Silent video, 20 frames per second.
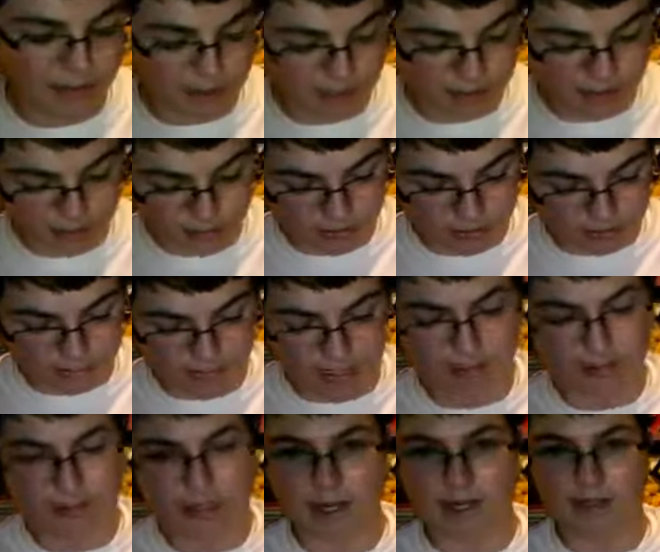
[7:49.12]
enough, it's close to
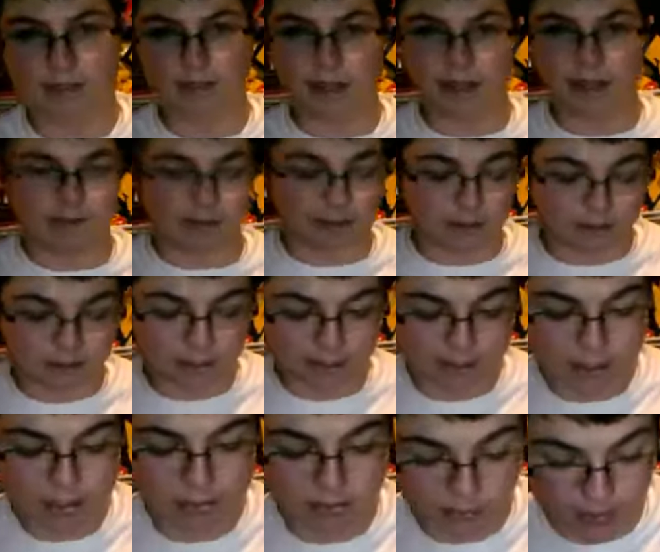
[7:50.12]
Valentine's Day, so
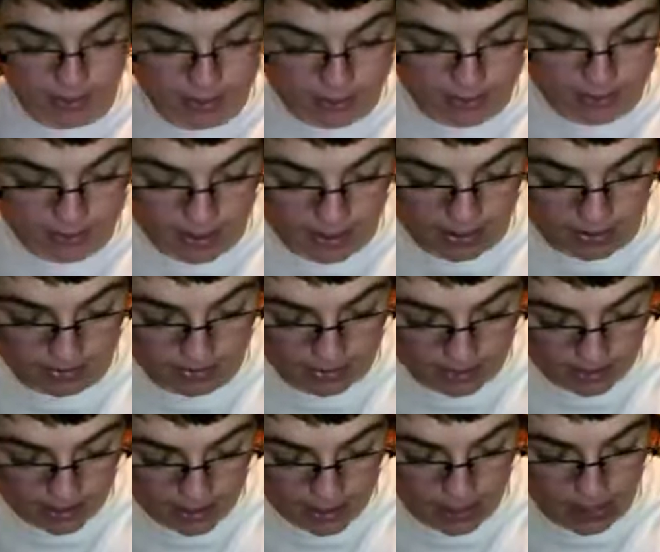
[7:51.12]
let me just read this card.
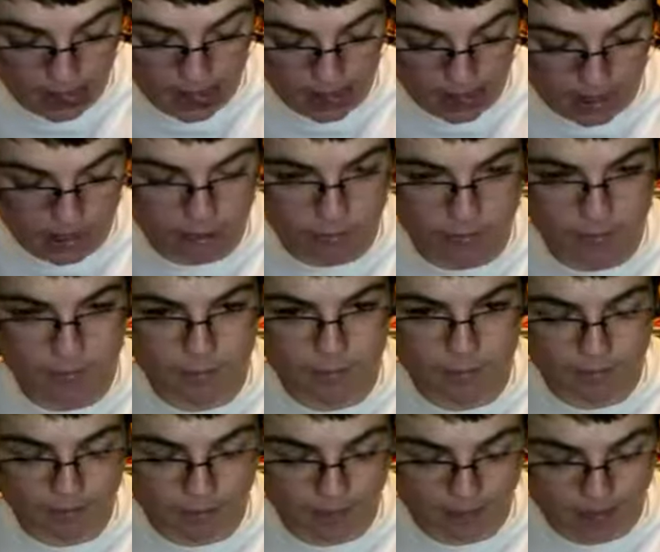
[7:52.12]
Um,
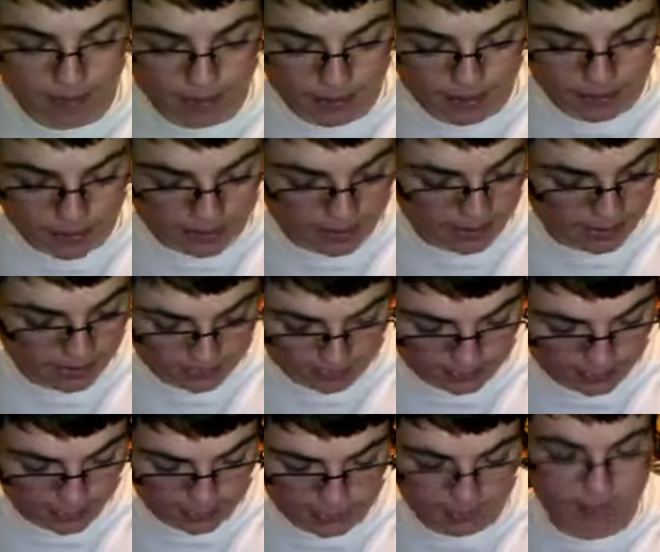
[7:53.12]

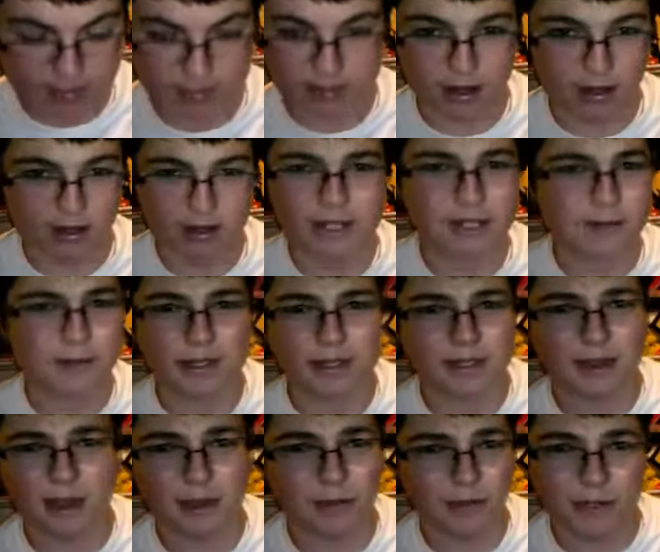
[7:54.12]
it's bizarre. It's a
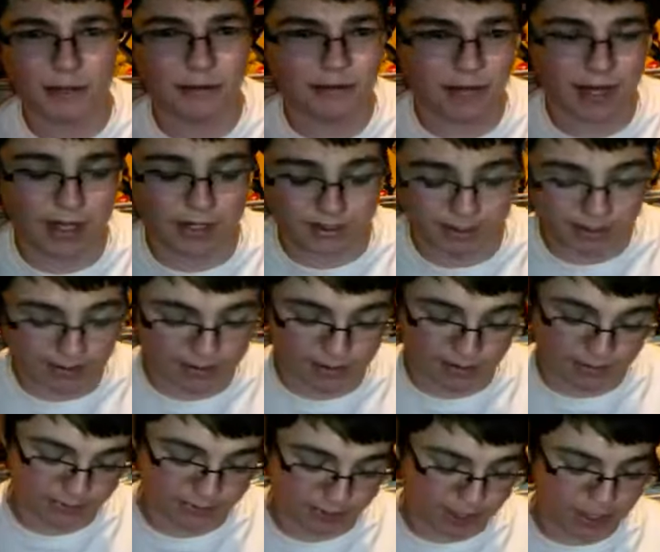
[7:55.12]
bizarre what you'll find in this
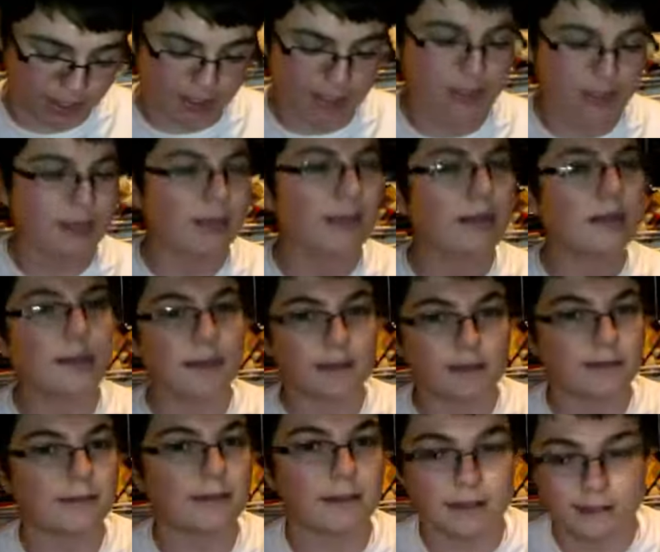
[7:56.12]
stuff.
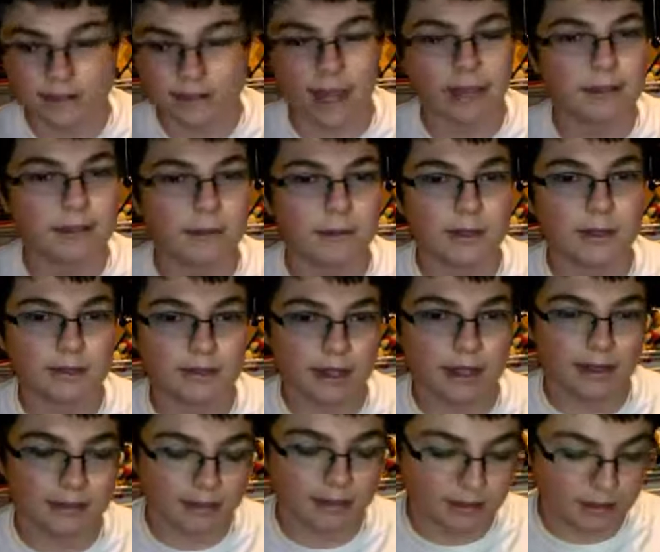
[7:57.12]
This is exactly what it
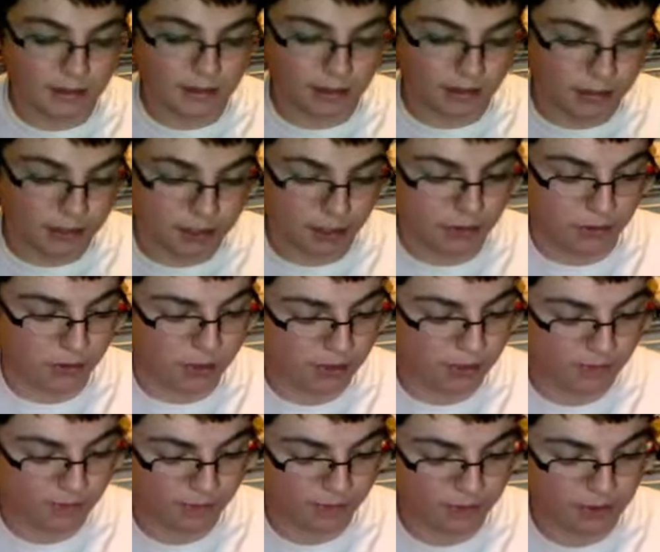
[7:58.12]
says, no joke.
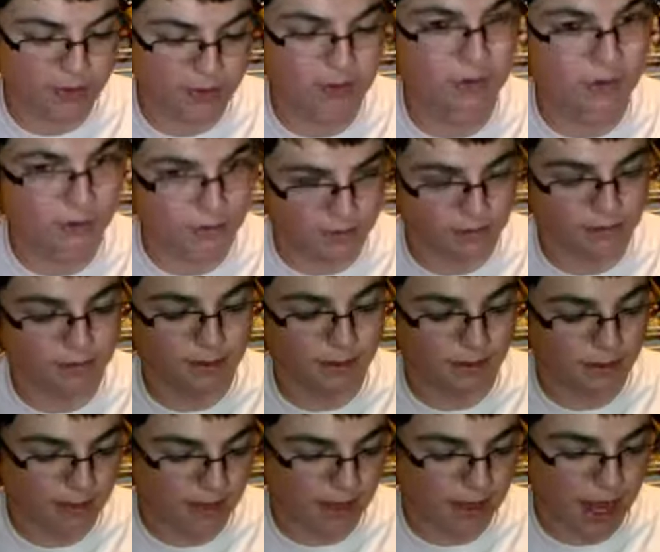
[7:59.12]

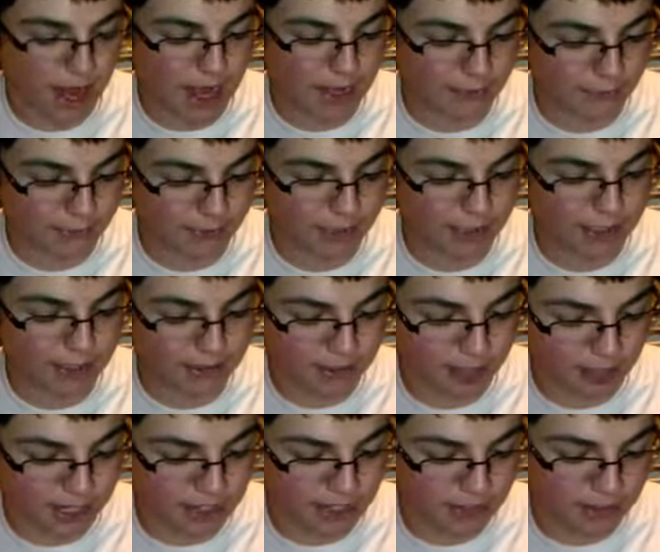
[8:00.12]
I really
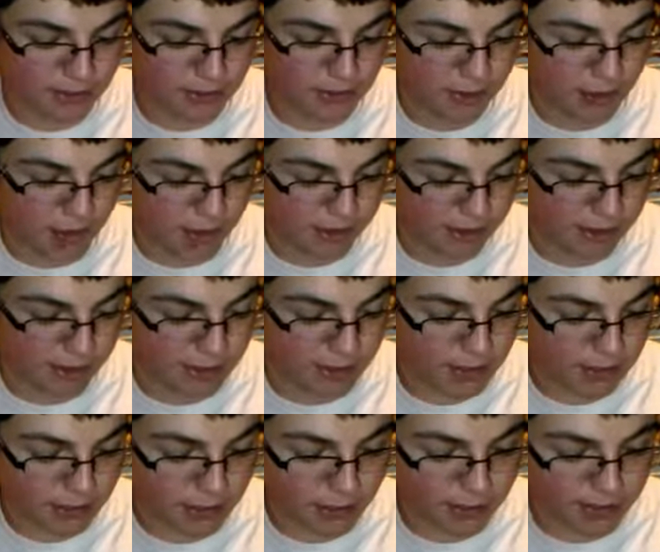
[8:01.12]
like you. I think
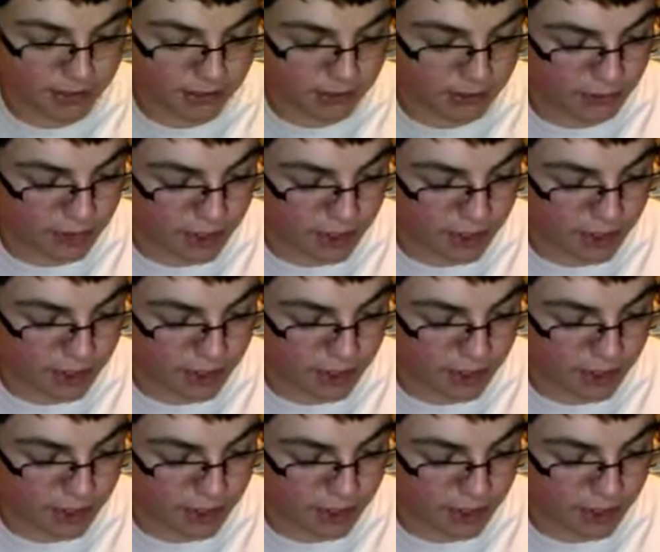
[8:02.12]
you are a